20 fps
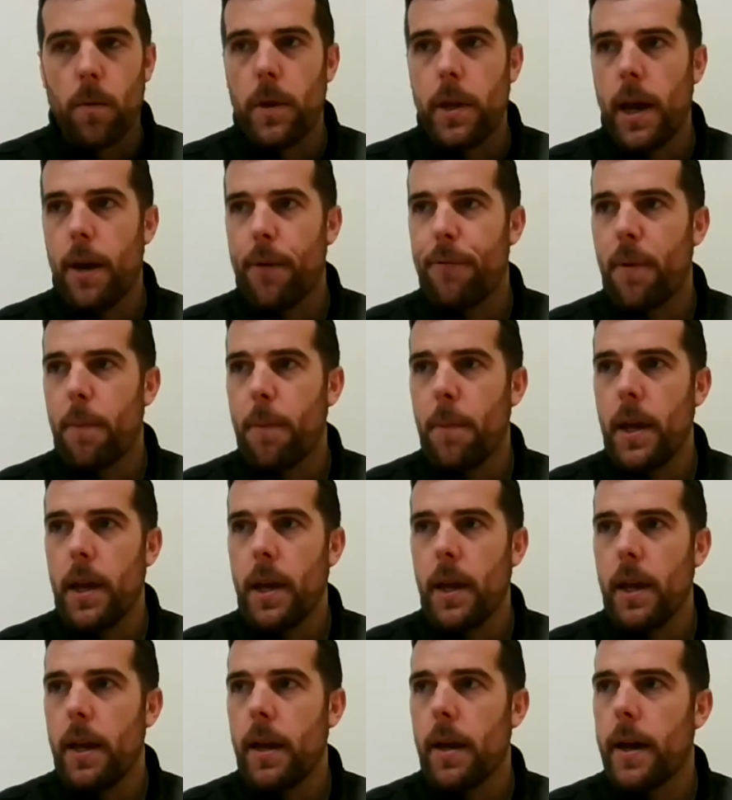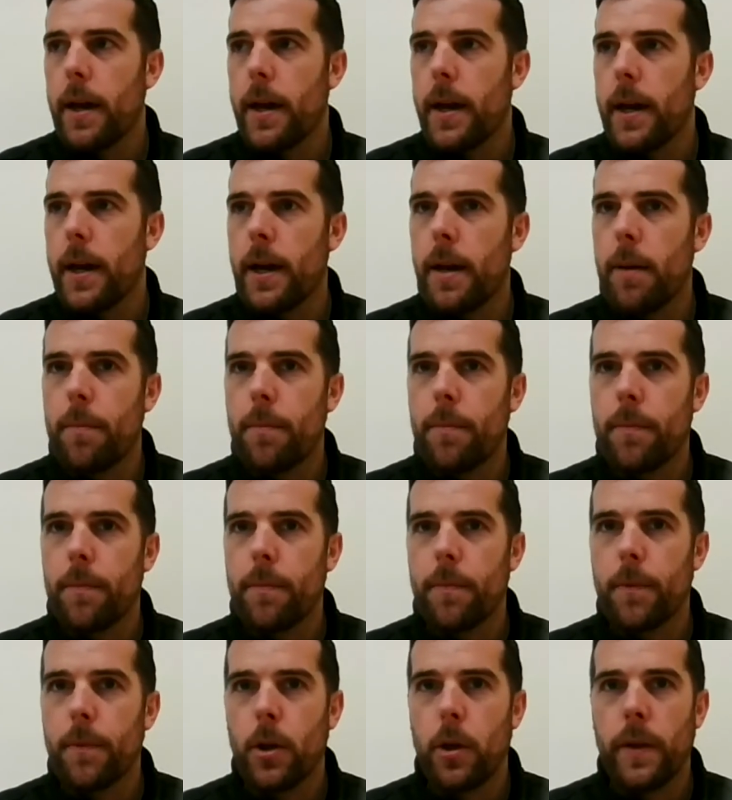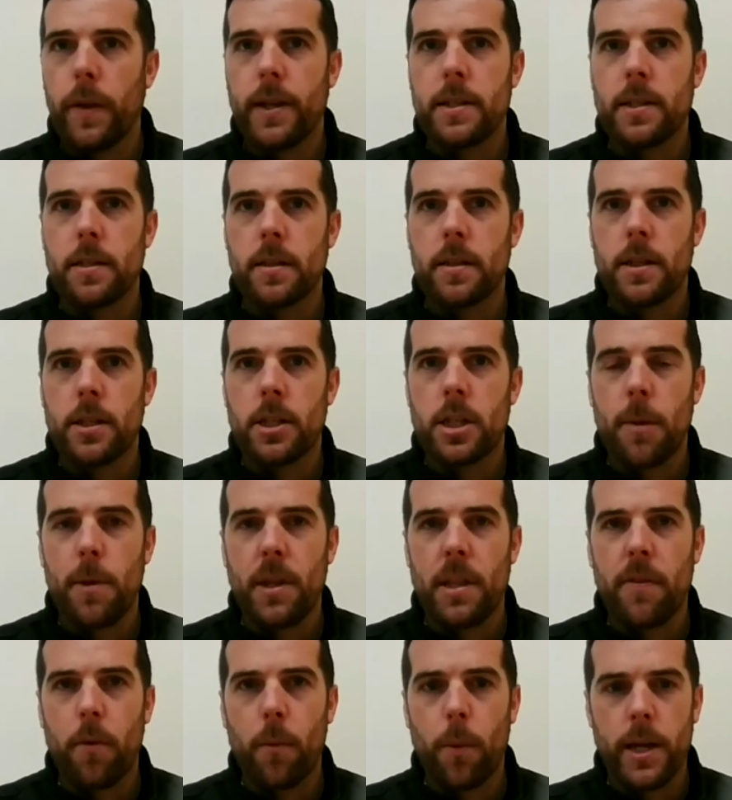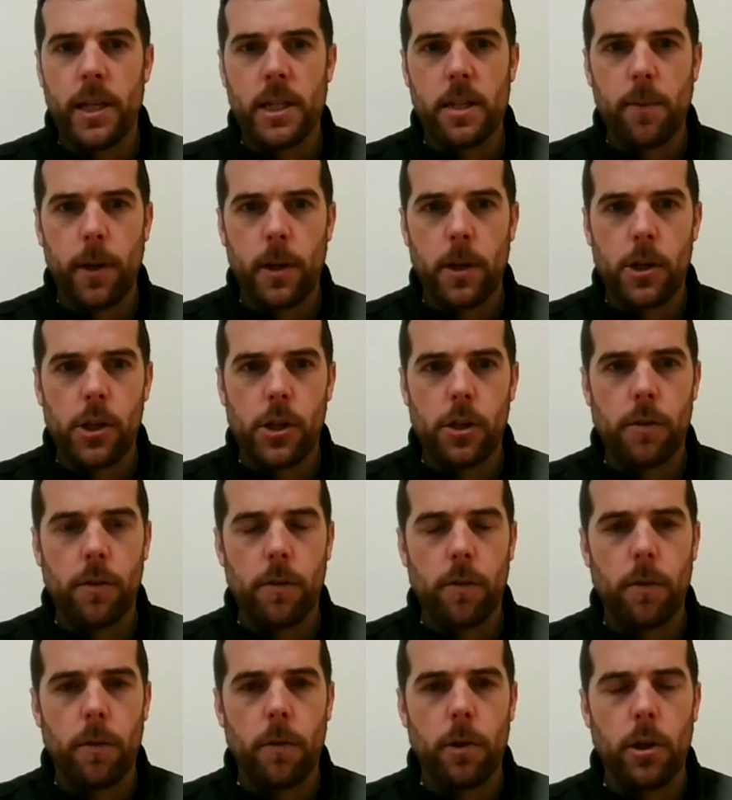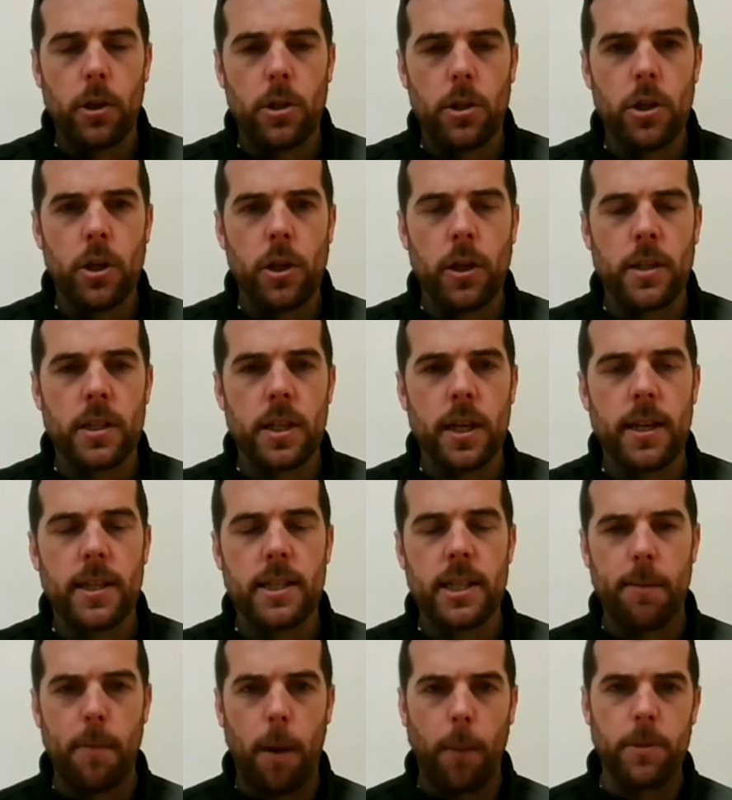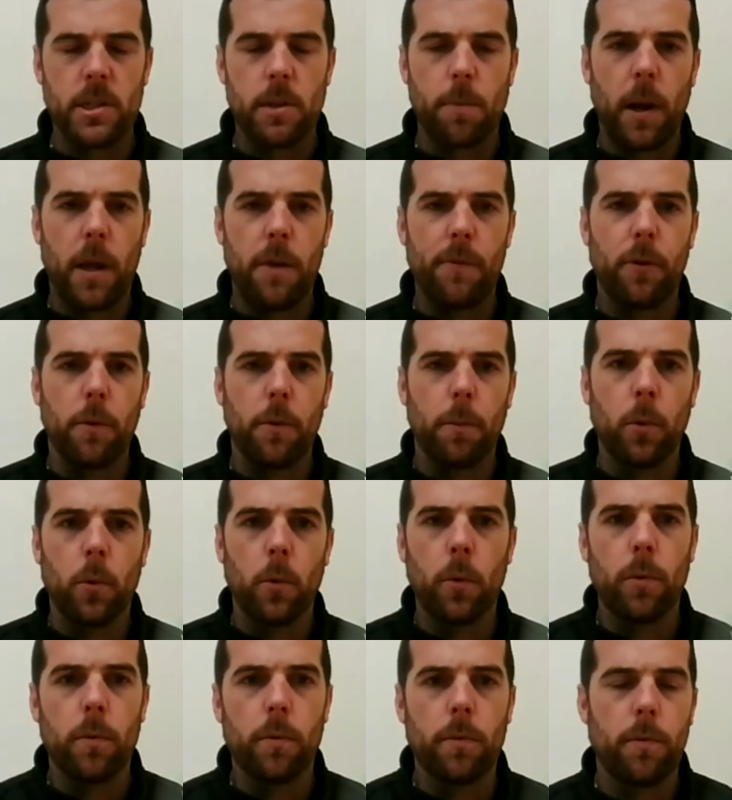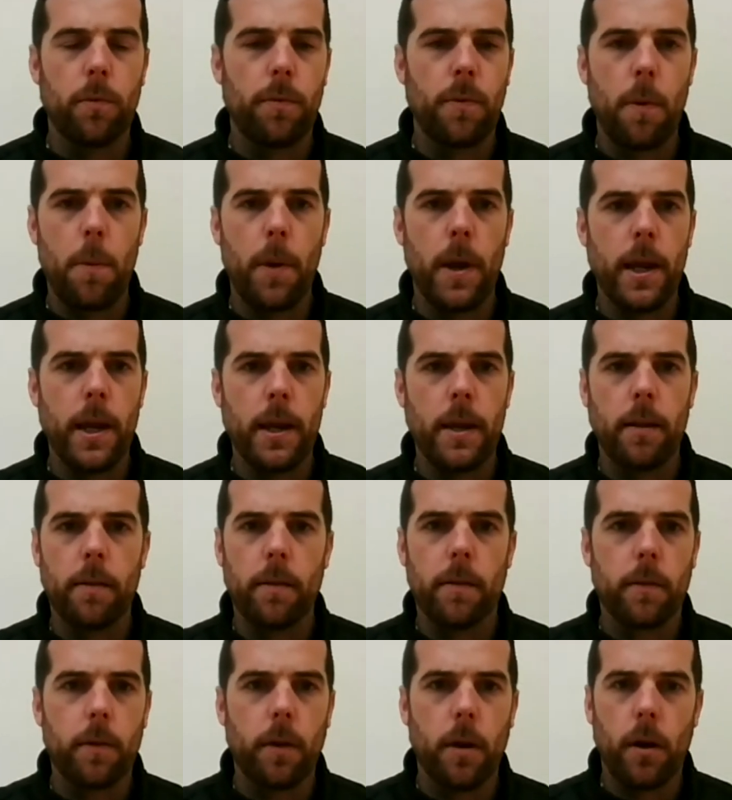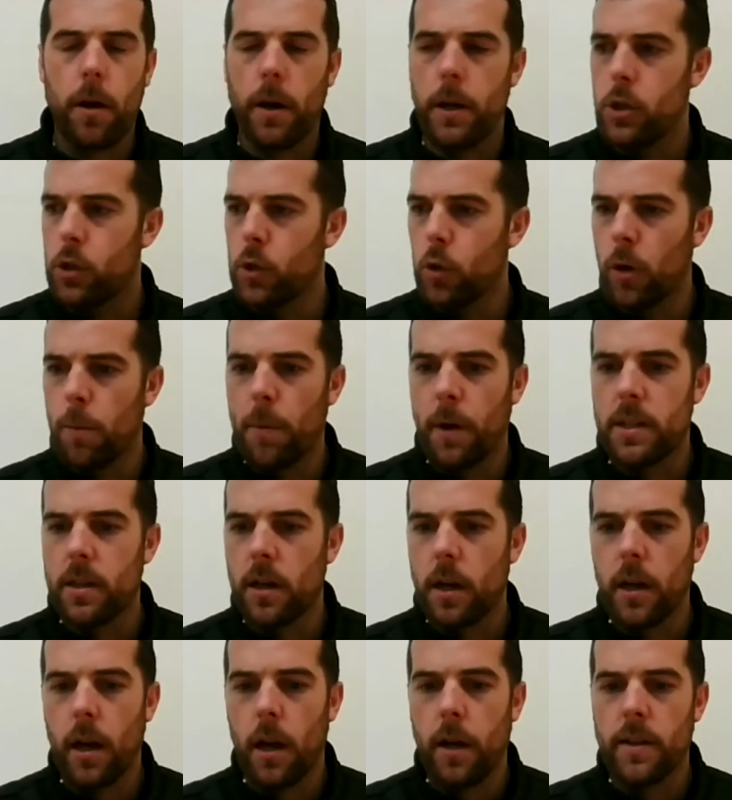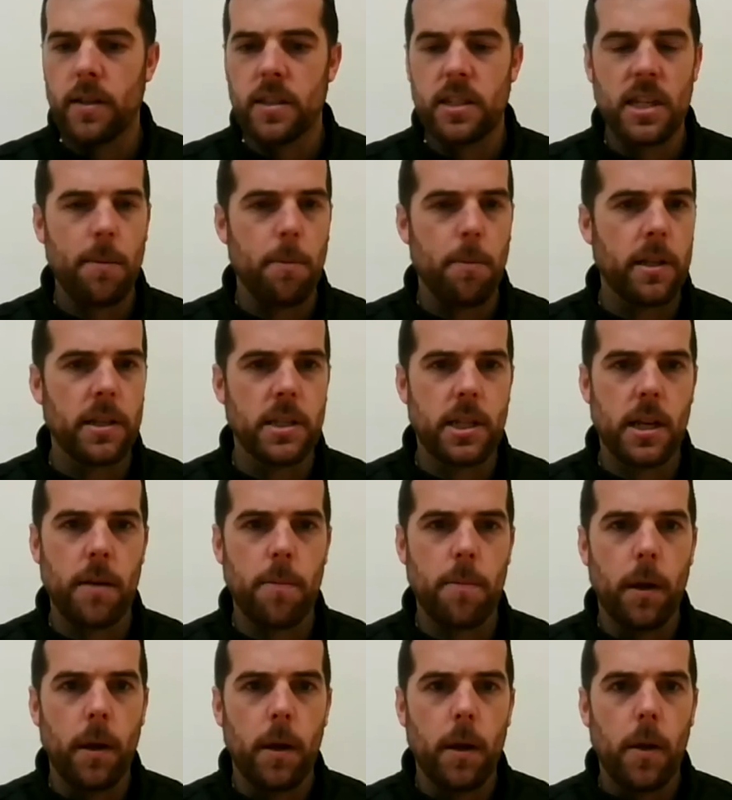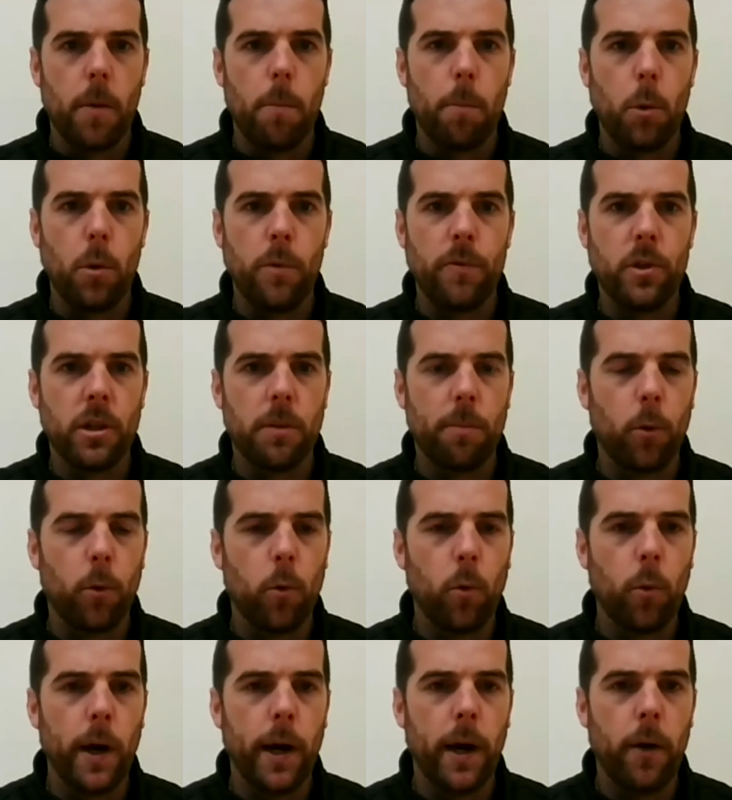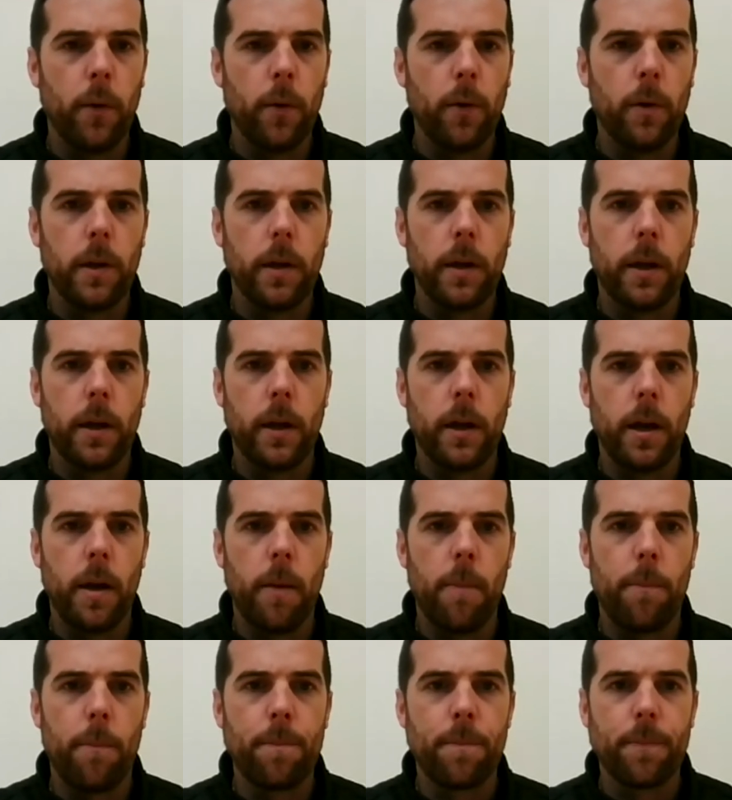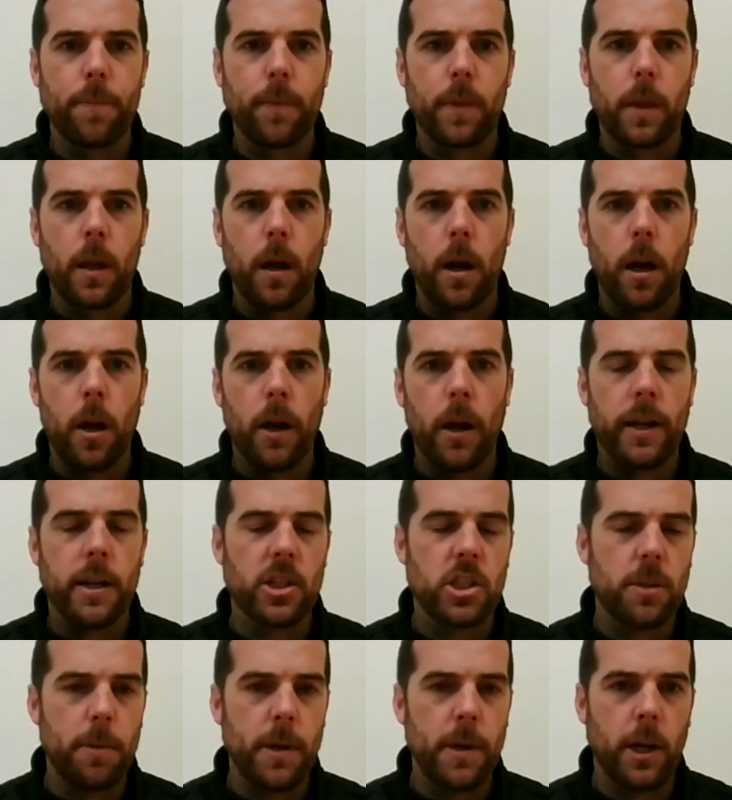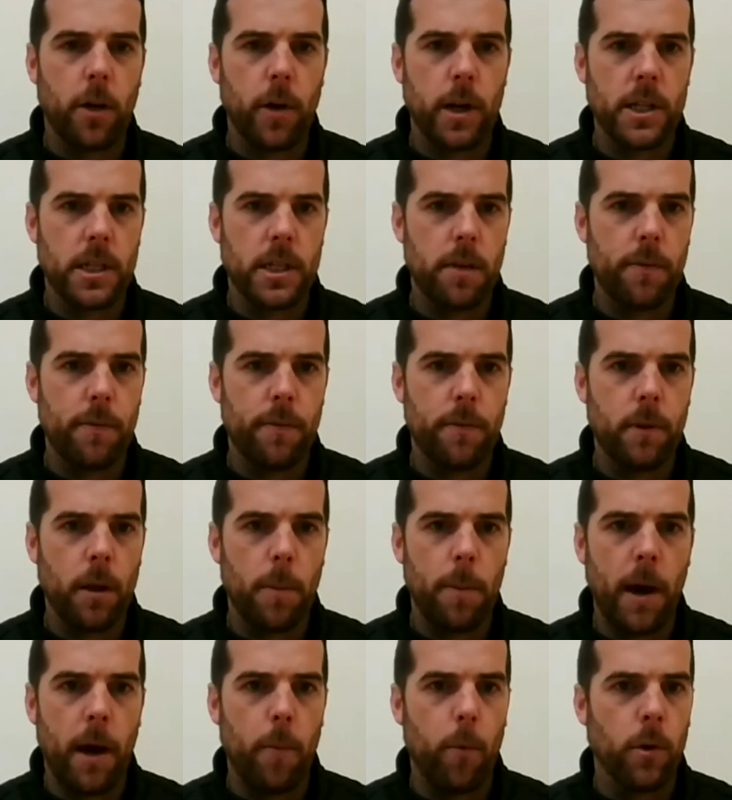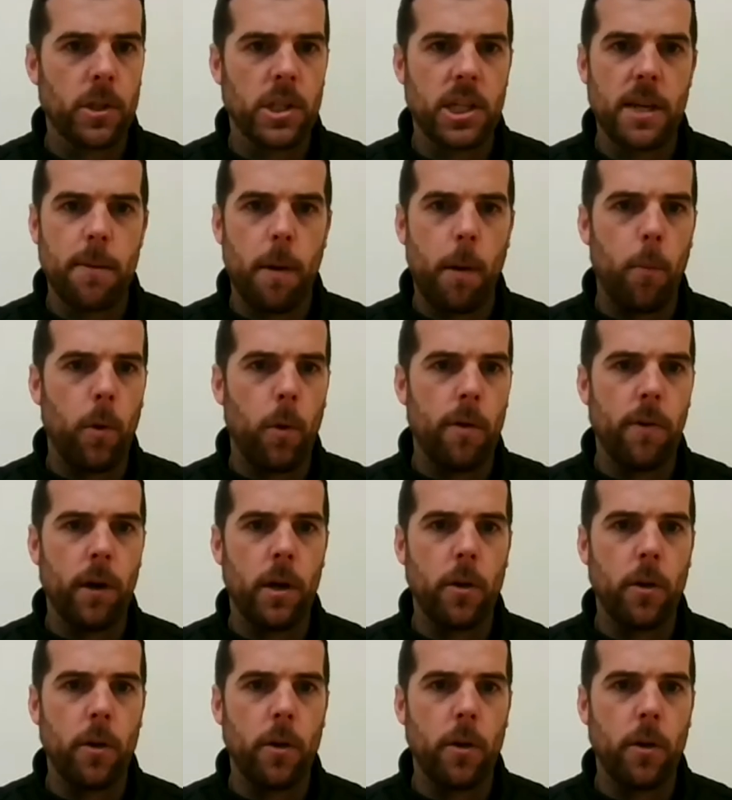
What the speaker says: Yeah, for me, look, there's so many different ways in which you can set your team up to play football. For me, I like to see my team moving the ball well. I like us to be aggressive, no matter what team I'm with.